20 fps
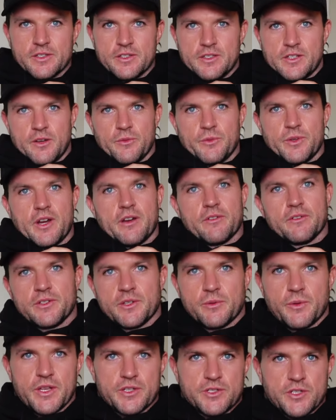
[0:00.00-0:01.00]
you know, we don't
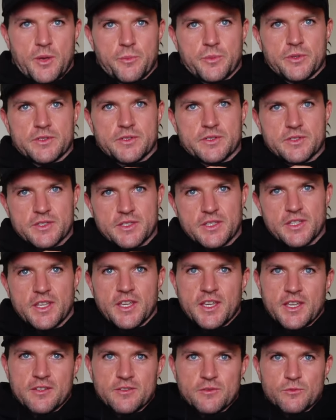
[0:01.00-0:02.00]
really wear jumpers
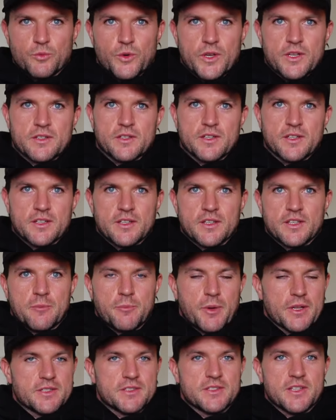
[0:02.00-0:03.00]
in winter,
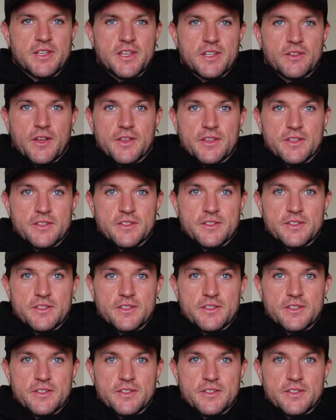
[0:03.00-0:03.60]
but Sydney, like,